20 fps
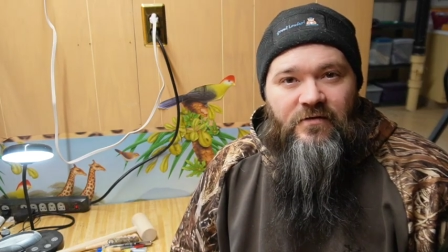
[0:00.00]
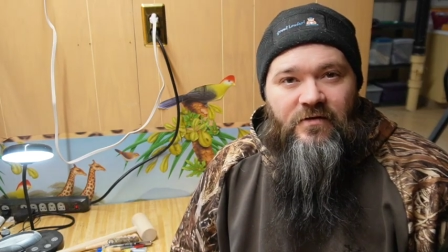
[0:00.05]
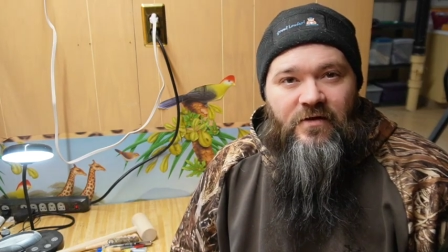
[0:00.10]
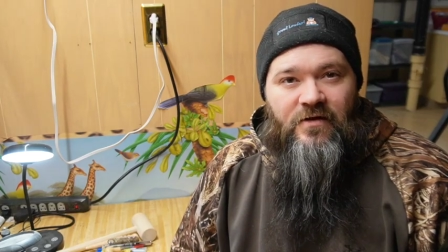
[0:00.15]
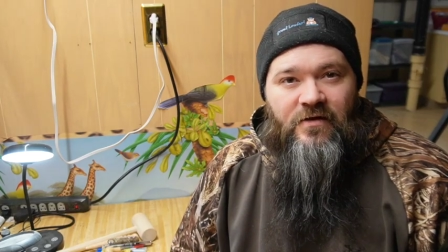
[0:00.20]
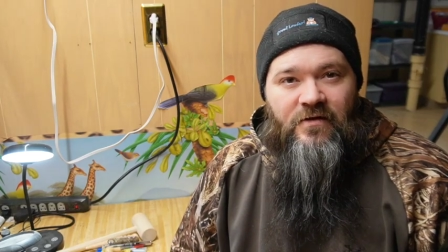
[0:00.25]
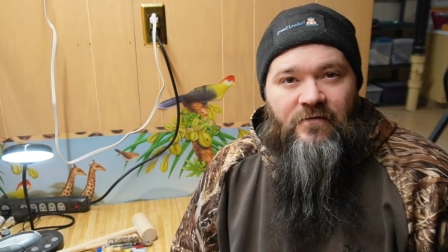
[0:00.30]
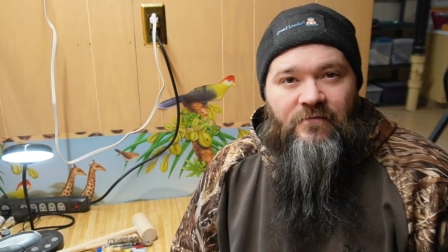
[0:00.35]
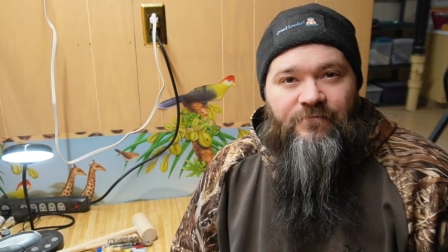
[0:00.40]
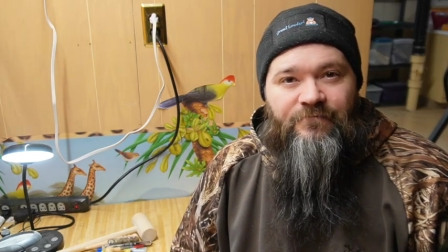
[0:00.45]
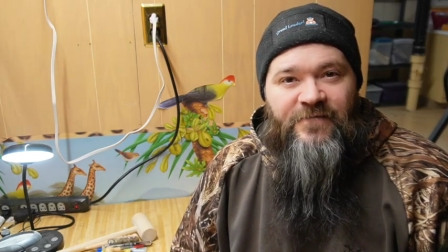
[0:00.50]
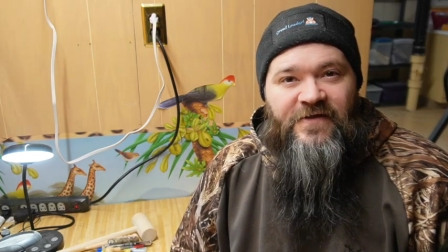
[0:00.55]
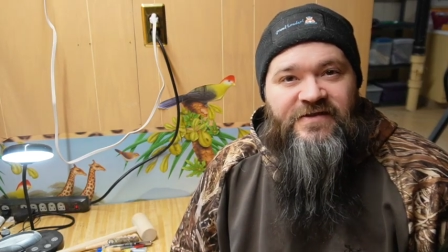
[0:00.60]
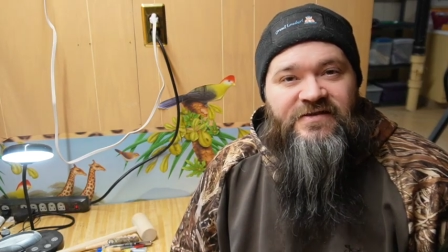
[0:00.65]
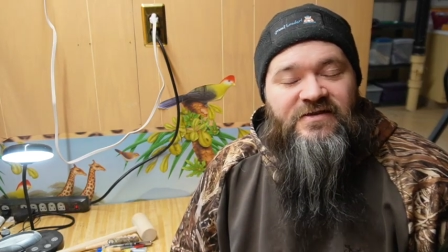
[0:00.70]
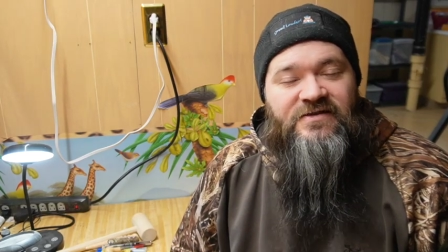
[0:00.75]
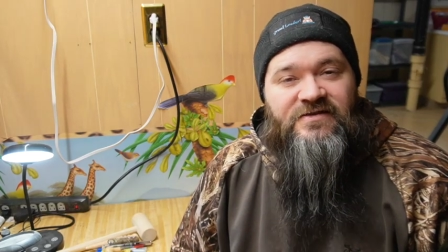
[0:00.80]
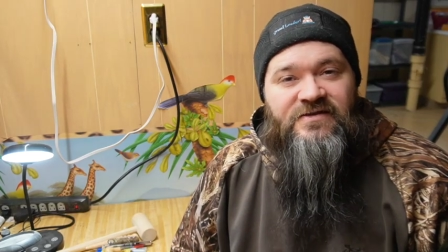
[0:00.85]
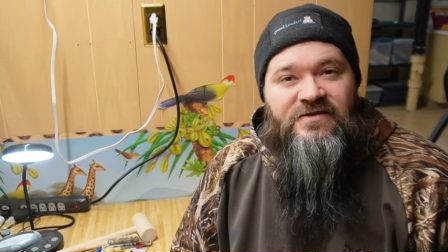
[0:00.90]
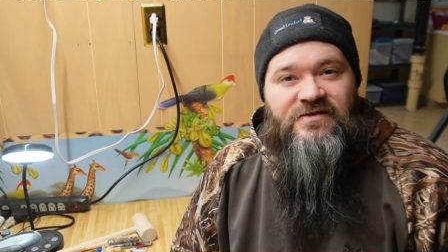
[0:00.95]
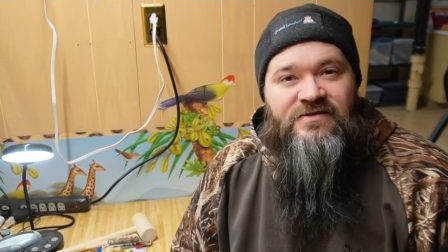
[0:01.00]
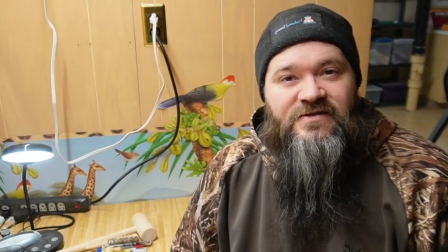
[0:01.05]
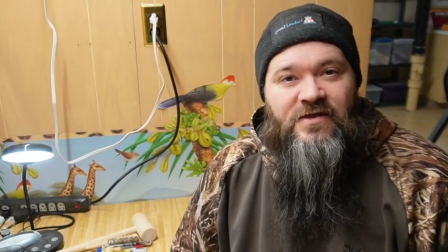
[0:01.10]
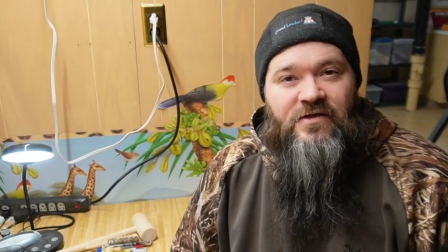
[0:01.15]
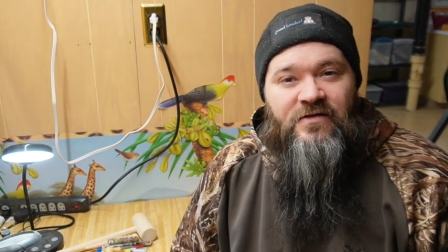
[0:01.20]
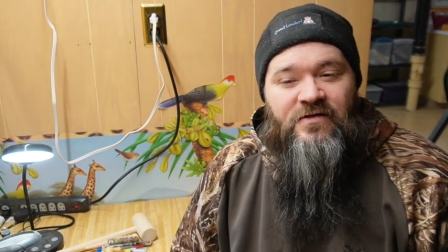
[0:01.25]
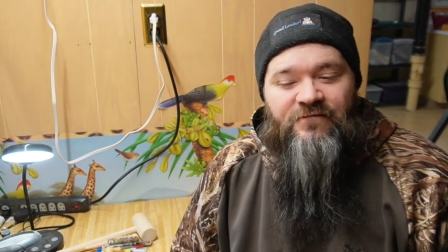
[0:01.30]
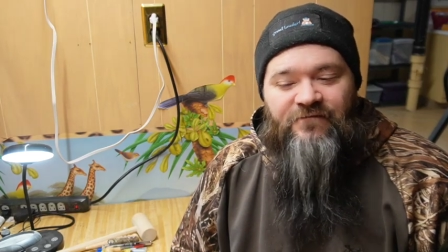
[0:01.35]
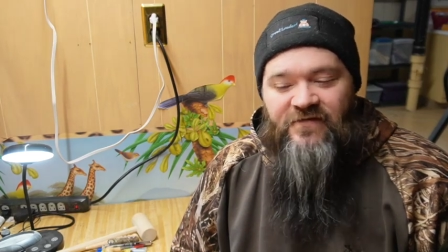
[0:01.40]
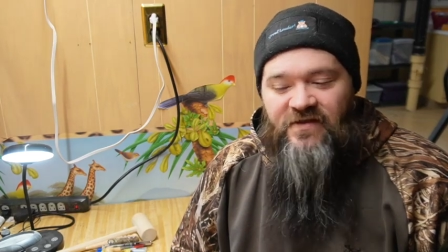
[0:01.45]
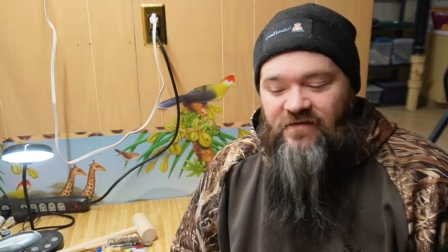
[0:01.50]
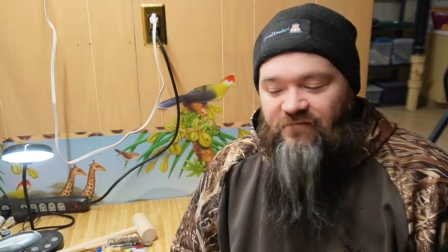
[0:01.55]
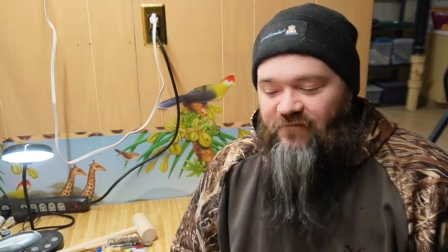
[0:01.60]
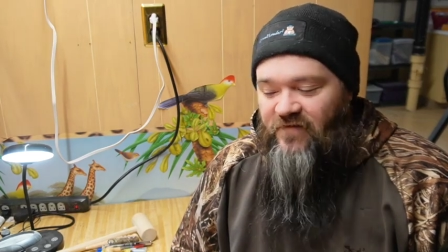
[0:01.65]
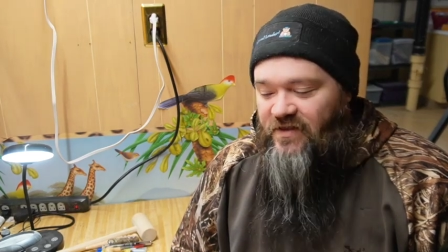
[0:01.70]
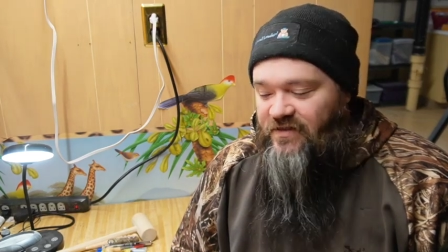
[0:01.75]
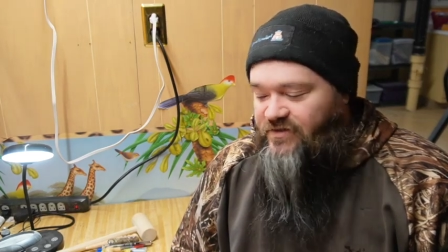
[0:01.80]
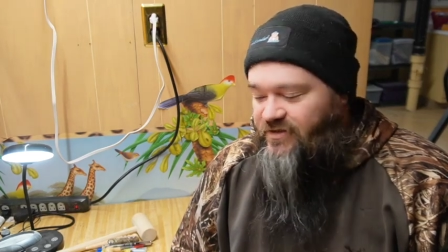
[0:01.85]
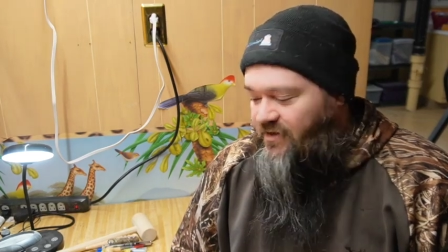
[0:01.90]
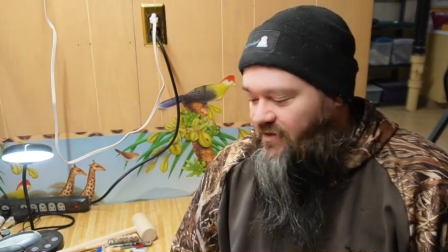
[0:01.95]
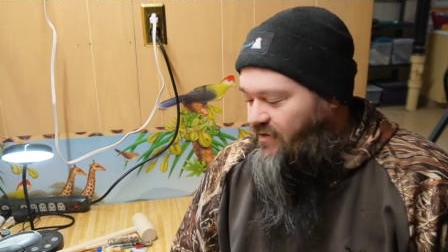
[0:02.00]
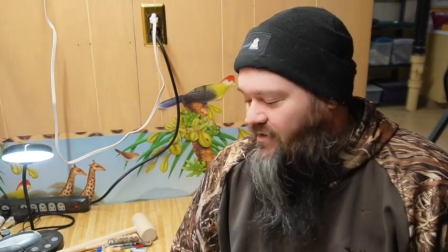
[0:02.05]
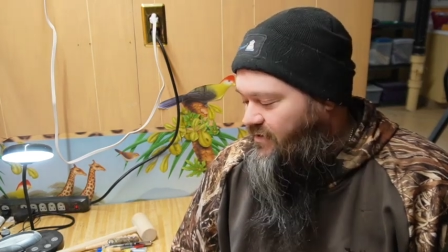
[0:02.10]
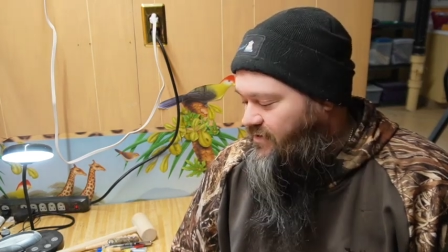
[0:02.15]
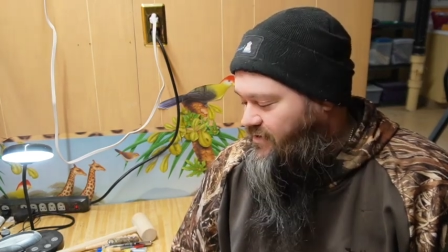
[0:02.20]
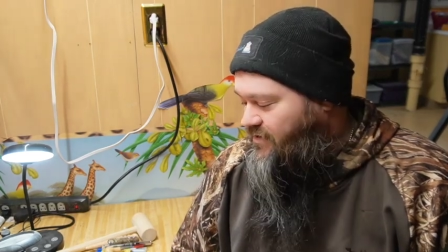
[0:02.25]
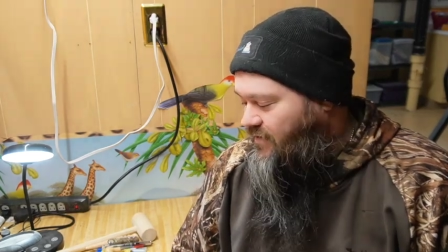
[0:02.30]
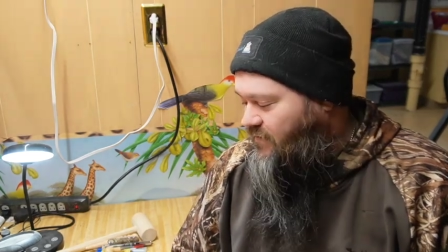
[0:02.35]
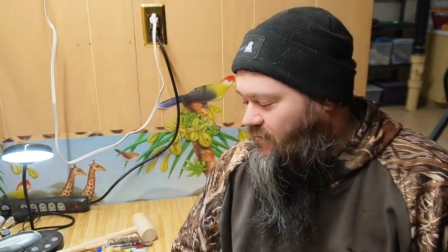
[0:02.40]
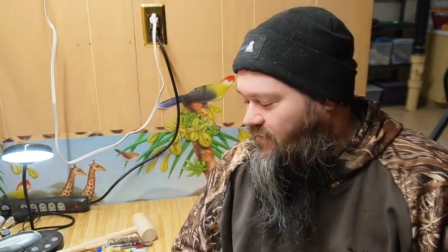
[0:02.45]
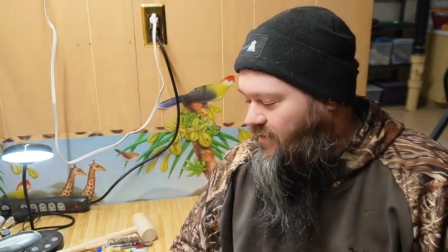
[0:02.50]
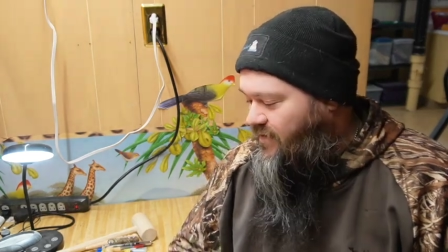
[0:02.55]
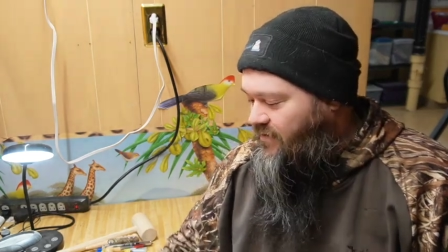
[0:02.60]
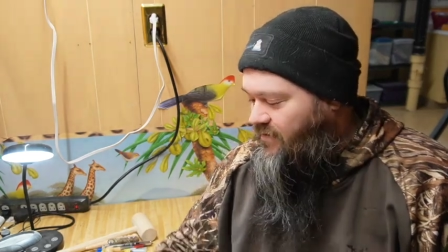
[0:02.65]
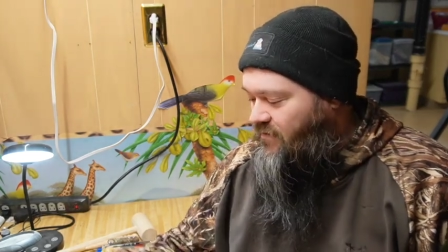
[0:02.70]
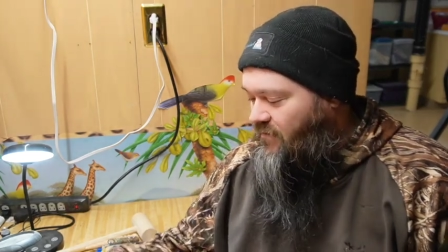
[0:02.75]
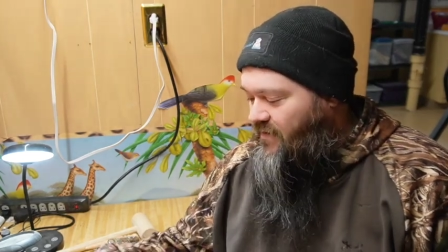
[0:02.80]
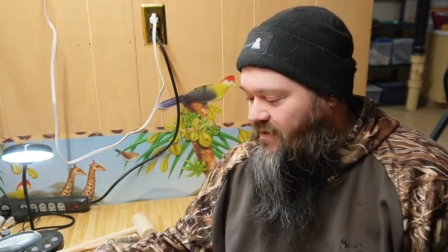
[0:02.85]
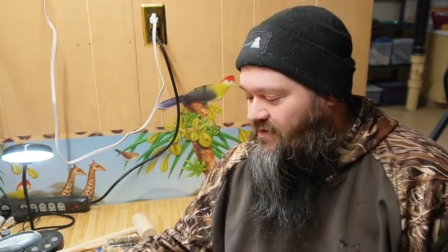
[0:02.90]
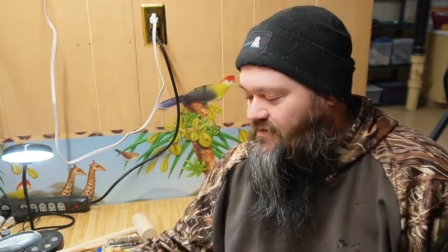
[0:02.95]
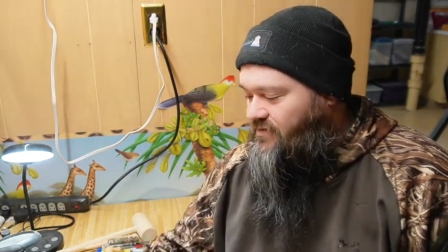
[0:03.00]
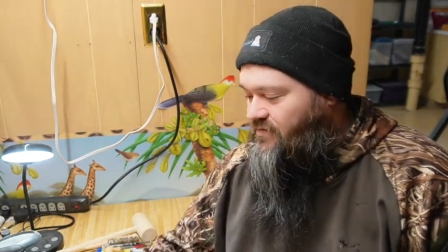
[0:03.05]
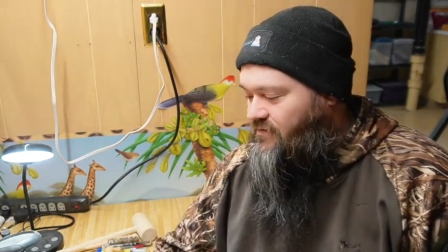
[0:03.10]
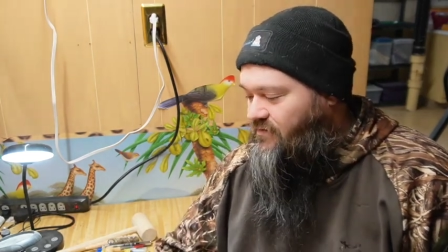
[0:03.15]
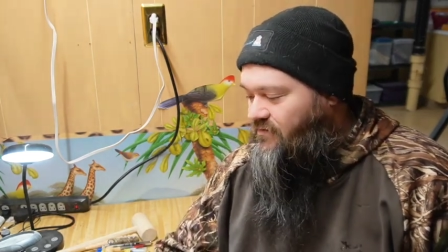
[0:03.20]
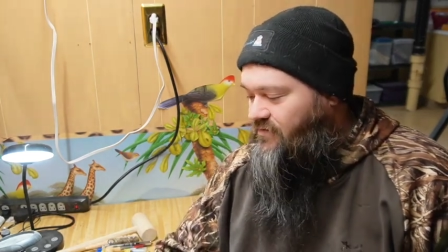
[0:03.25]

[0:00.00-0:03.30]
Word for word: uh, this is the start of the adventure, so we are going to